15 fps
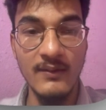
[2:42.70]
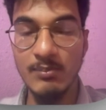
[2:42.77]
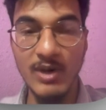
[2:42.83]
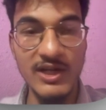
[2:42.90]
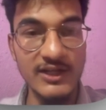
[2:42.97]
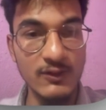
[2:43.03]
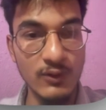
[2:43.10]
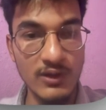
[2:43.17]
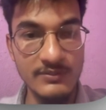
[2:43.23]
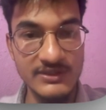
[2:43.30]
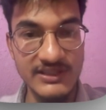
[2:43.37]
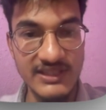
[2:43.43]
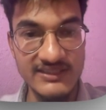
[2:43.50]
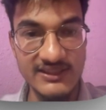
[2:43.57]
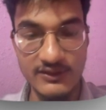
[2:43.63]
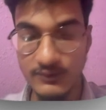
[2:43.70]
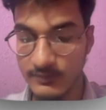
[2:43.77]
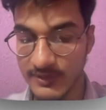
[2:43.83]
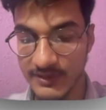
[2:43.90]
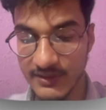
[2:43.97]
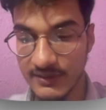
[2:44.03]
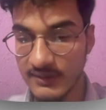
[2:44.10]
multi-column CSS
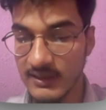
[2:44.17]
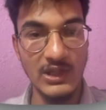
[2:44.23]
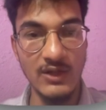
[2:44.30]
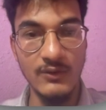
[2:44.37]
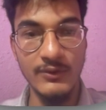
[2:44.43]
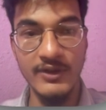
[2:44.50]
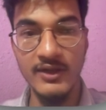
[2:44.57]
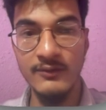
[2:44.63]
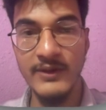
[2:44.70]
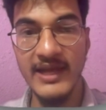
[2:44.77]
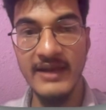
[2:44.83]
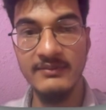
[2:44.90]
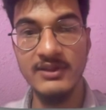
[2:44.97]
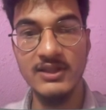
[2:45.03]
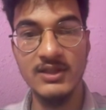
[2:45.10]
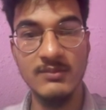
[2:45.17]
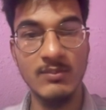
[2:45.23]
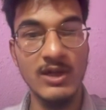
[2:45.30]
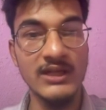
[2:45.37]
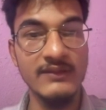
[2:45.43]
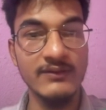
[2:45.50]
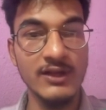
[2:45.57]
over here. Now here we have the
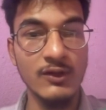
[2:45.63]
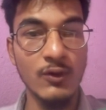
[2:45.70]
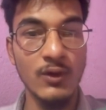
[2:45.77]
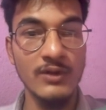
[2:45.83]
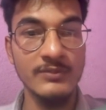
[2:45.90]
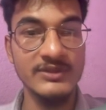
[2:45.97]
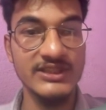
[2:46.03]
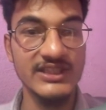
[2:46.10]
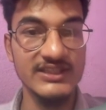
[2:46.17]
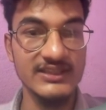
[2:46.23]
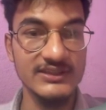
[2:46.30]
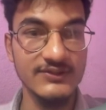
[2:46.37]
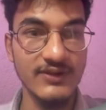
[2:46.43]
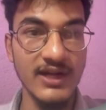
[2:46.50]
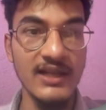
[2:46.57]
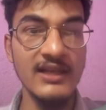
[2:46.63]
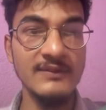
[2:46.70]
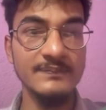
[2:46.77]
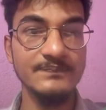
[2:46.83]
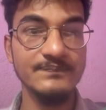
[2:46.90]
multiple column CSS file.